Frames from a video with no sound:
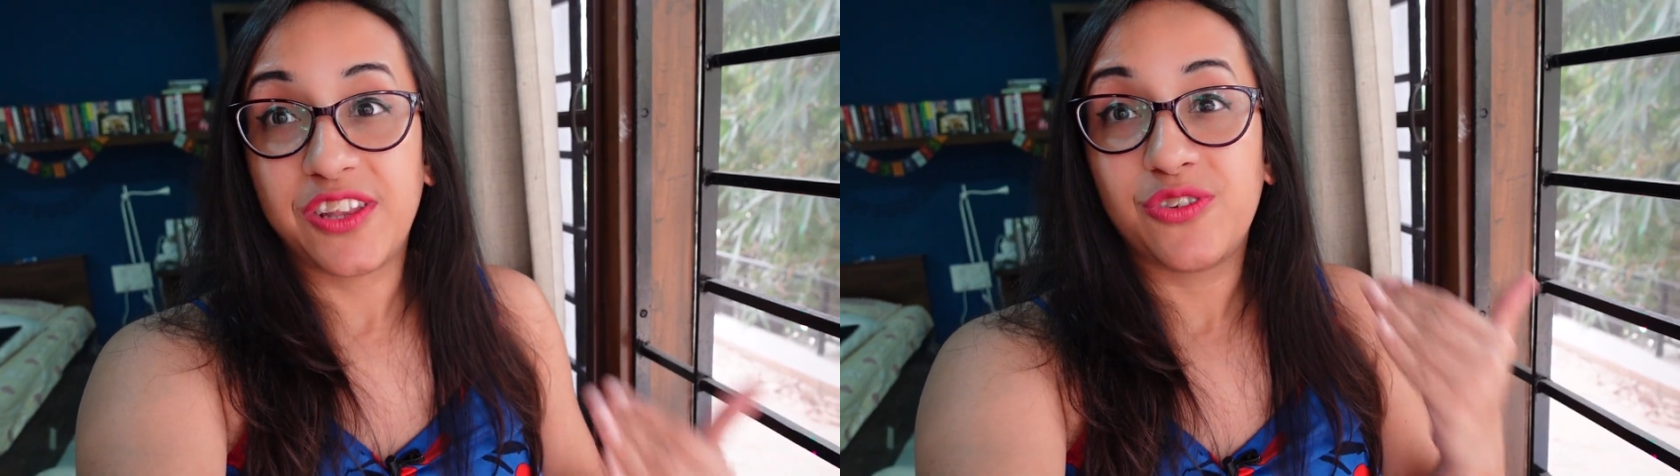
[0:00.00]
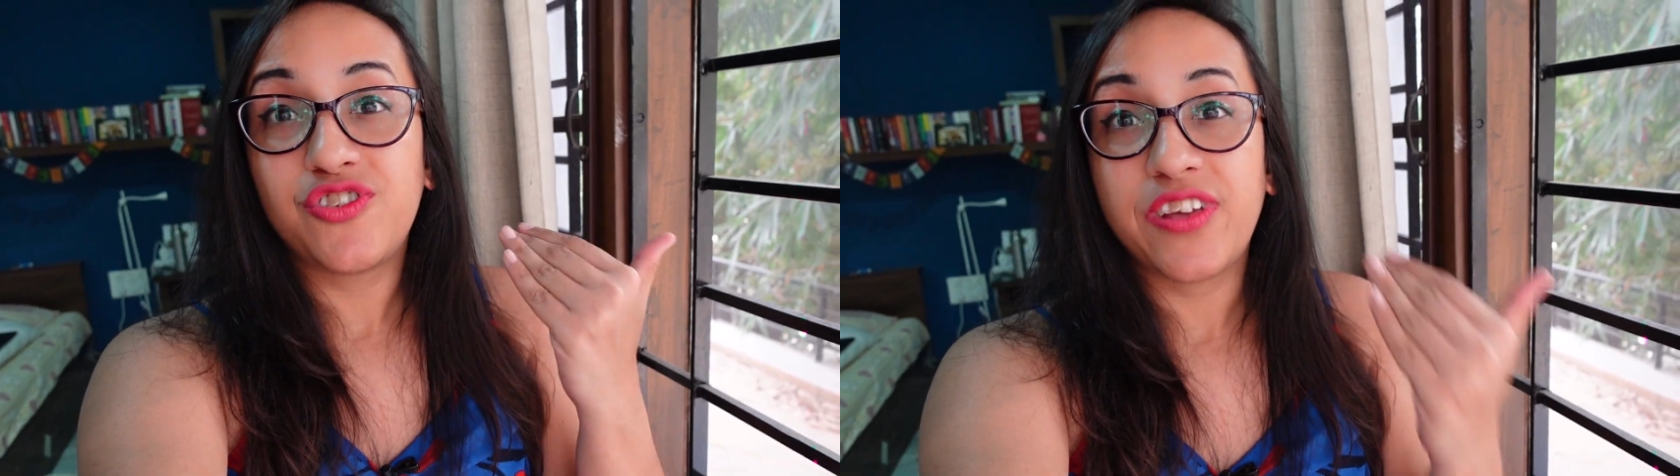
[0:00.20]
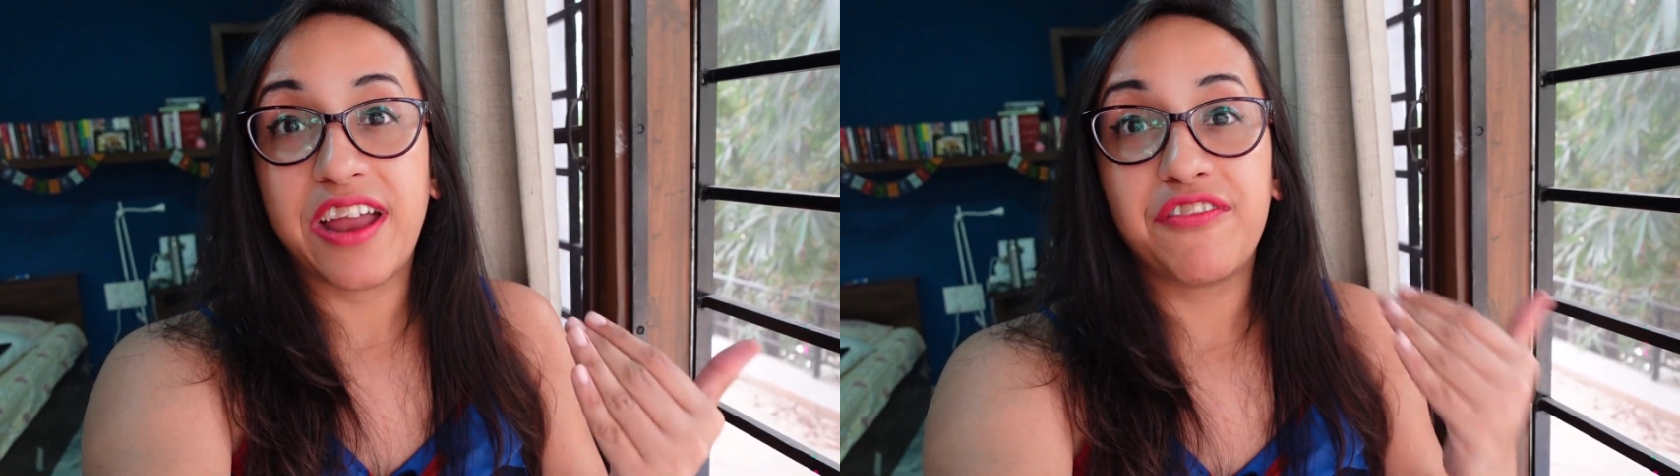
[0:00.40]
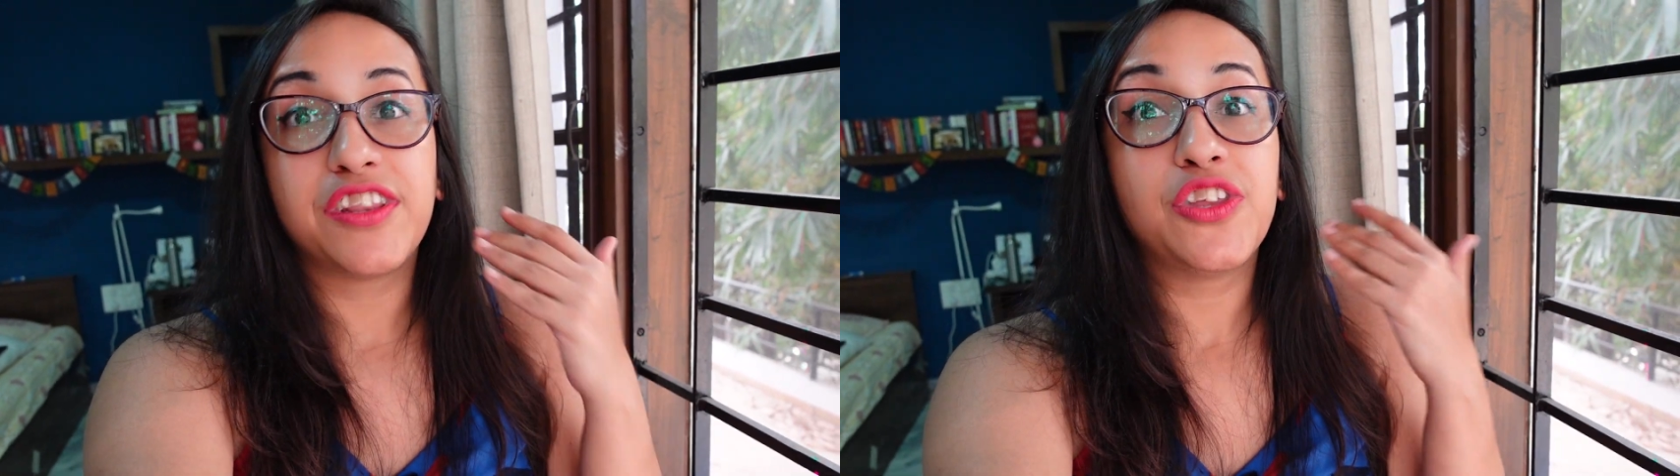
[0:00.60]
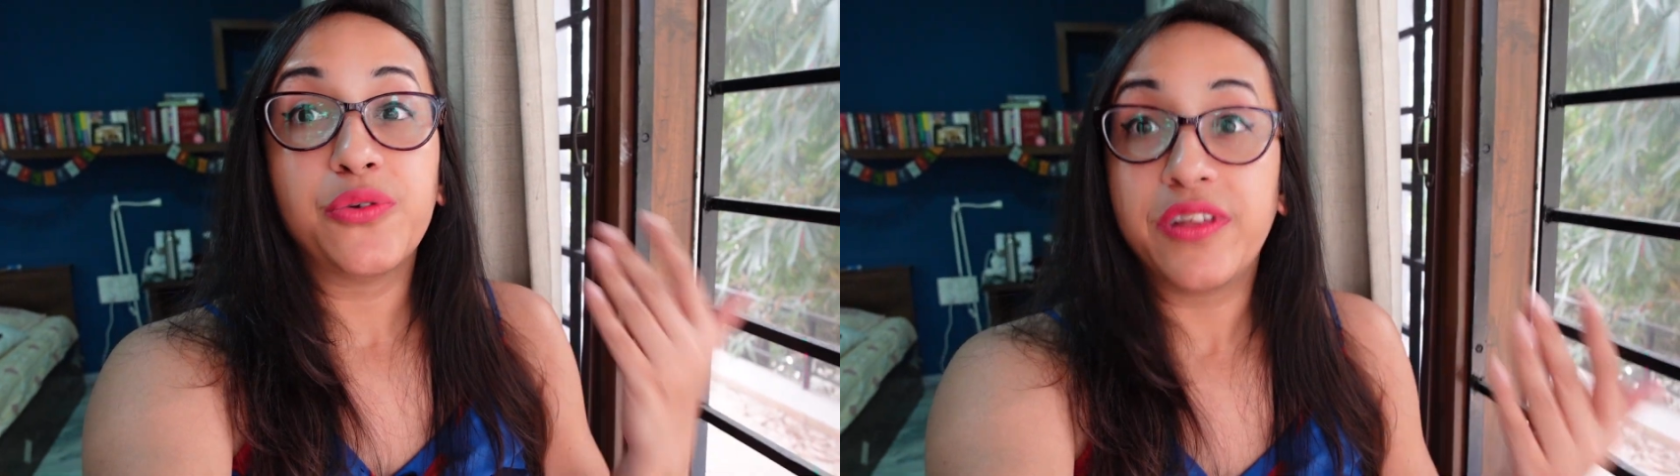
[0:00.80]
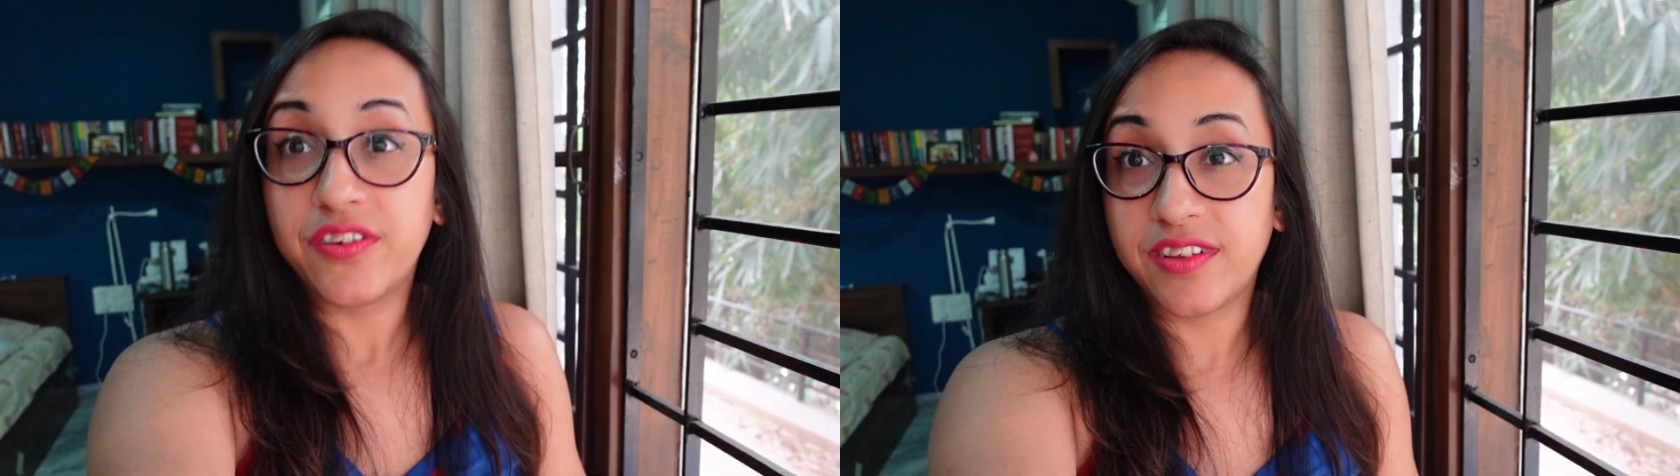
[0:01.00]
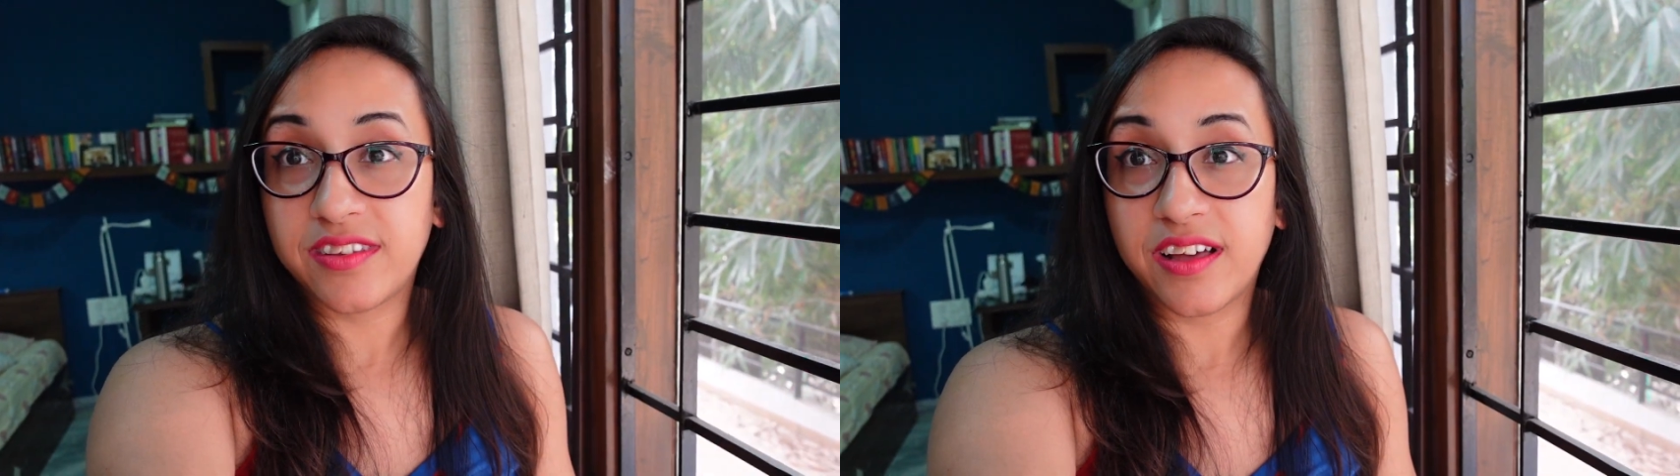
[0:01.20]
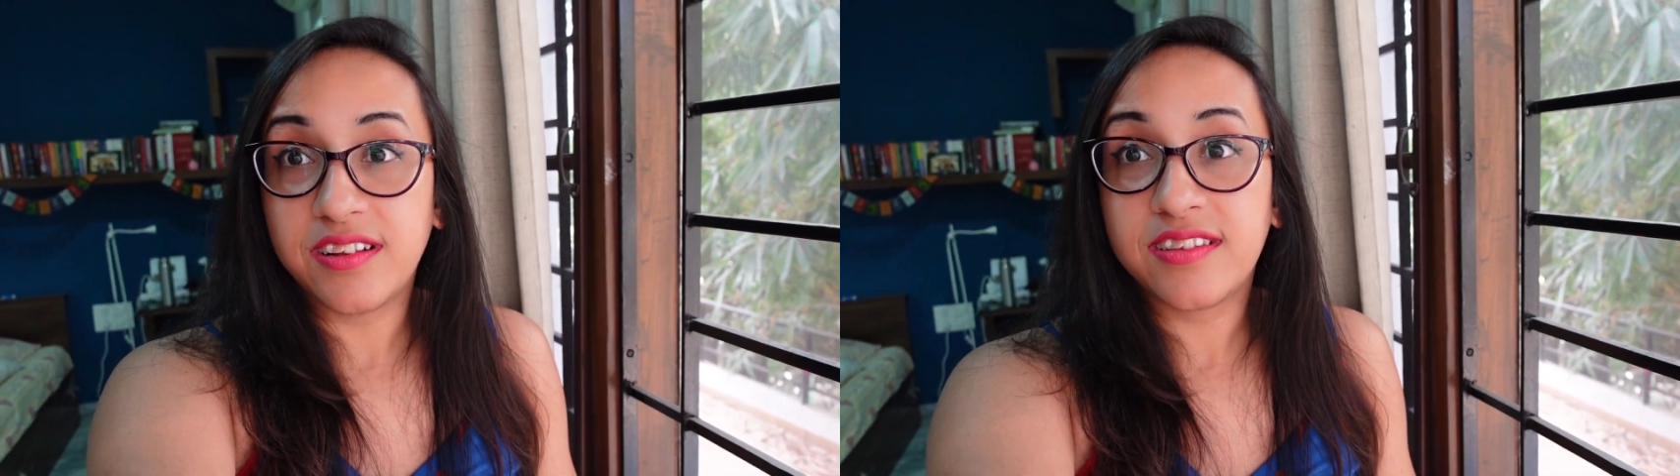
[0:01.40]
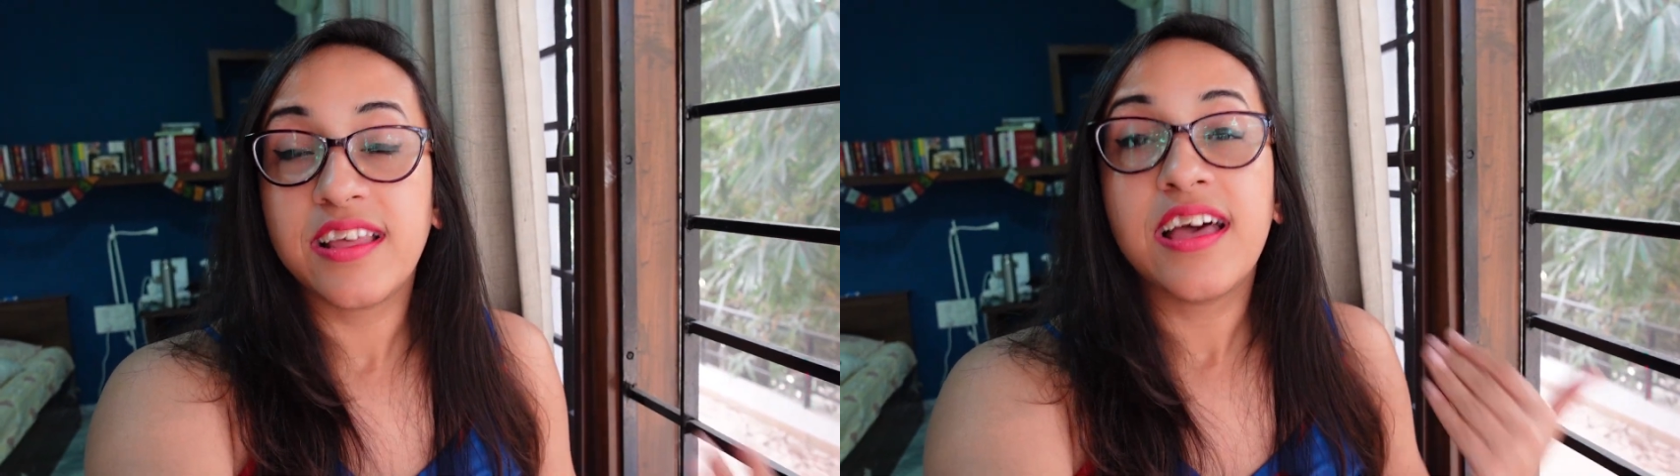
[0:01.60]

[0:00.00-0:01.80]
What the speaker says: to share with you the results,